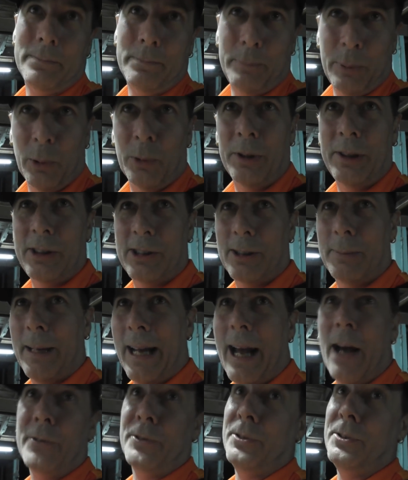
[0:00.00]
building some
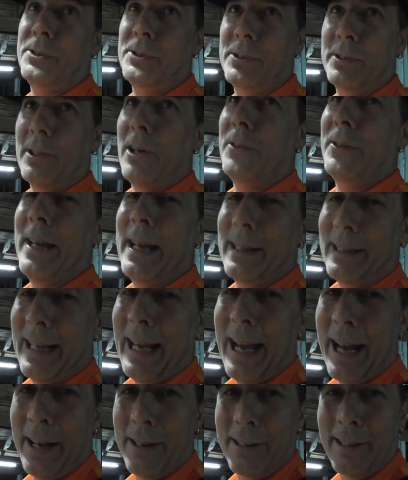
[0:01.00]
houses on that
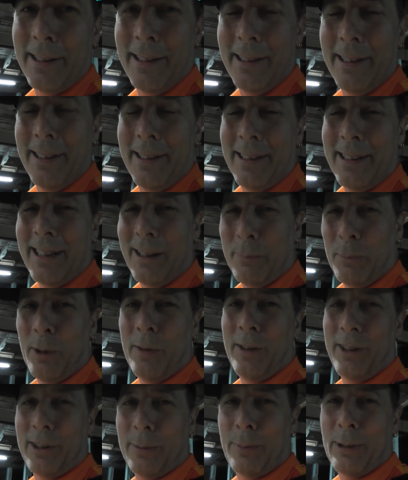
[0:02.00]
land, and
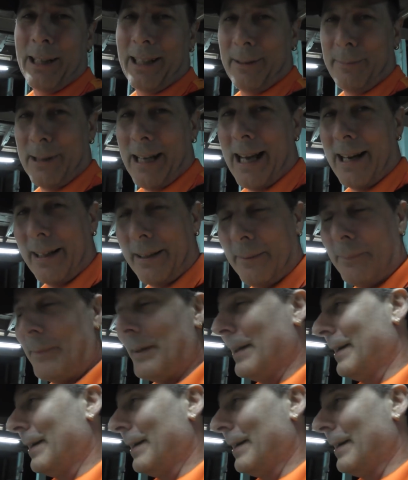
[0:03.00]
moving to Pattam Thani.